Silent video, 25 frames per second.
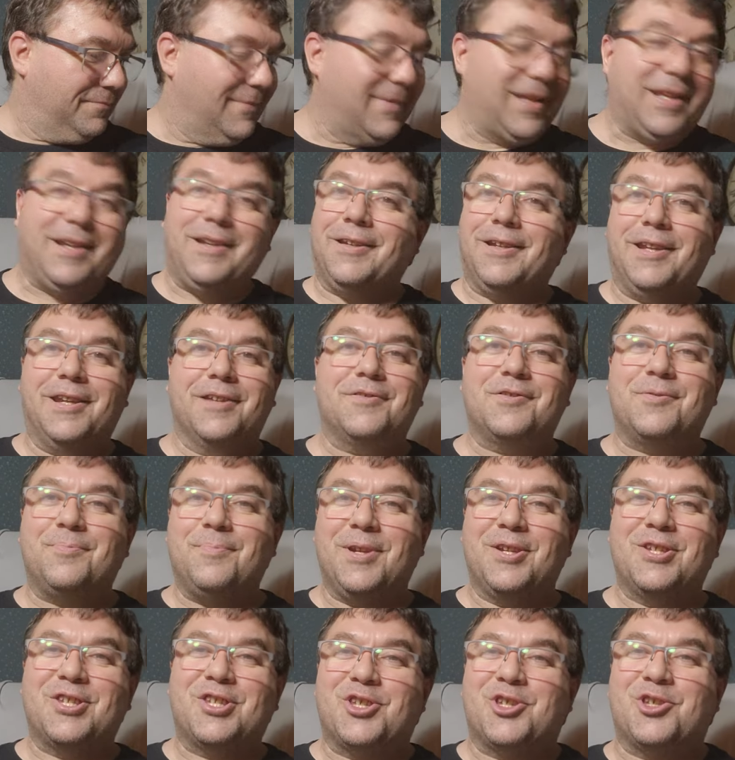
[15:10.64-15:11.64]
And it gives
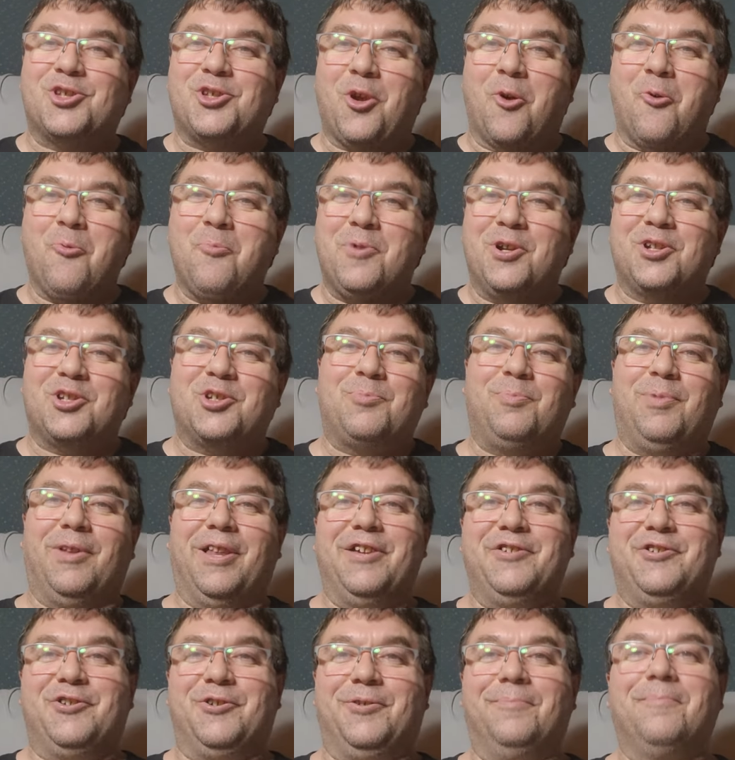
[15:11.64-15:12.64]
me so much
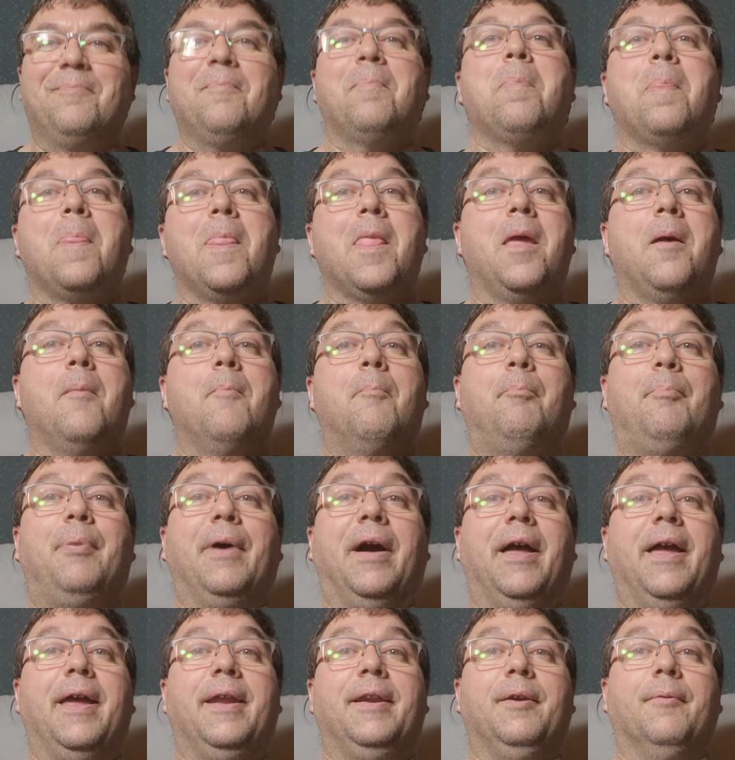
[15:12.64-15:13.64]
pleasure.
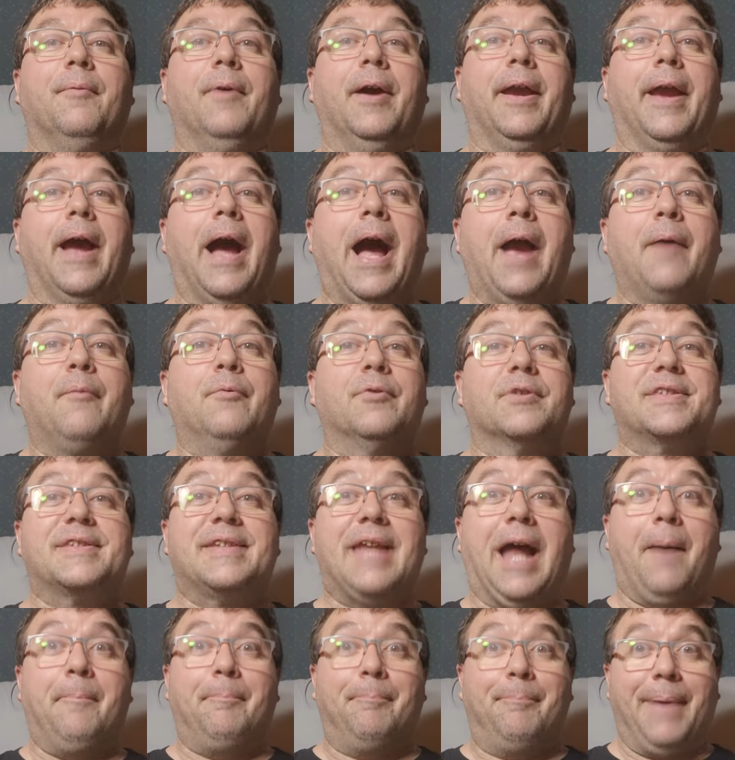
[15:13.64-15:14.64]
But anyway, I will
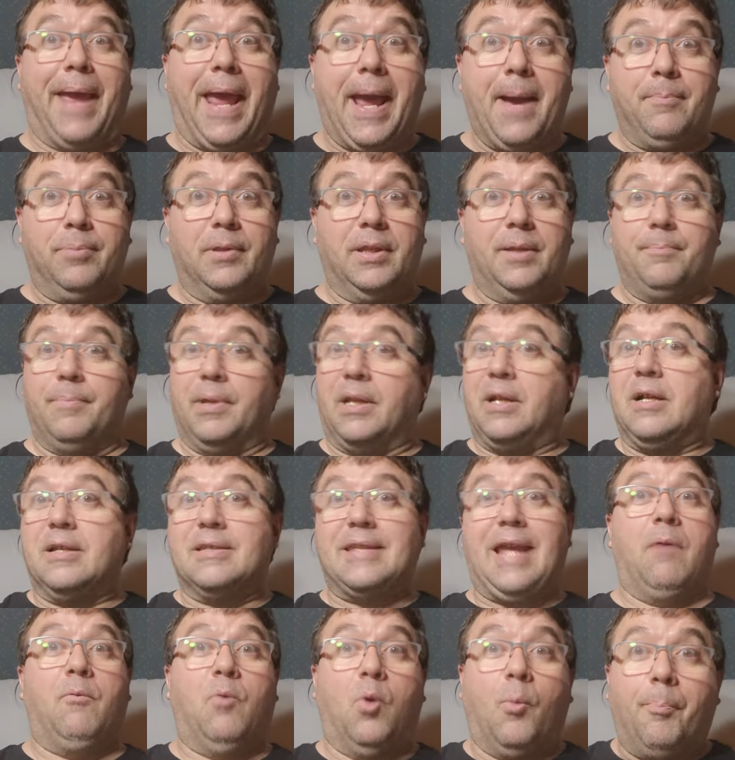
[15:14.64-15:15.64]
stop babbling because
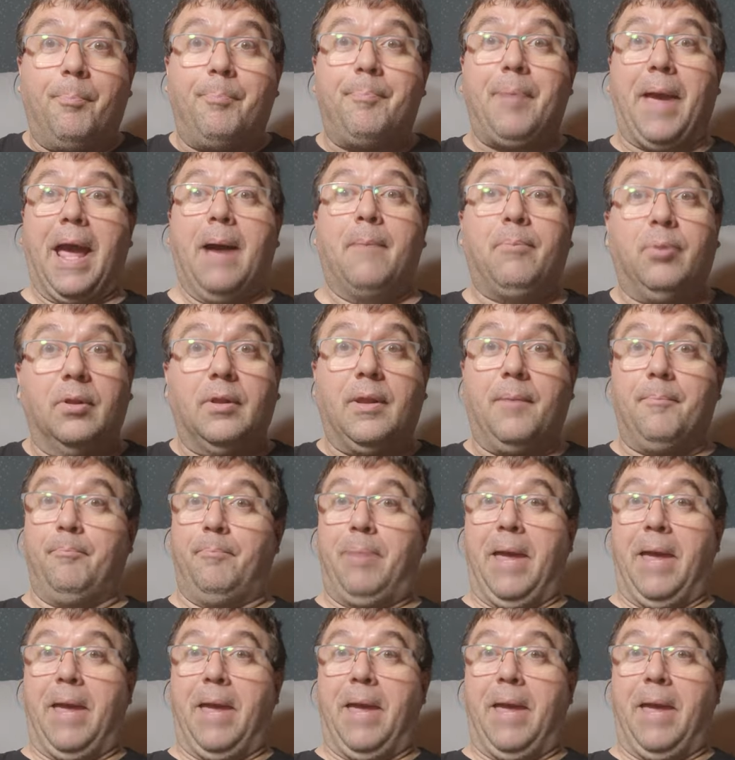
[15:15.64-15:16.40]
I will babble and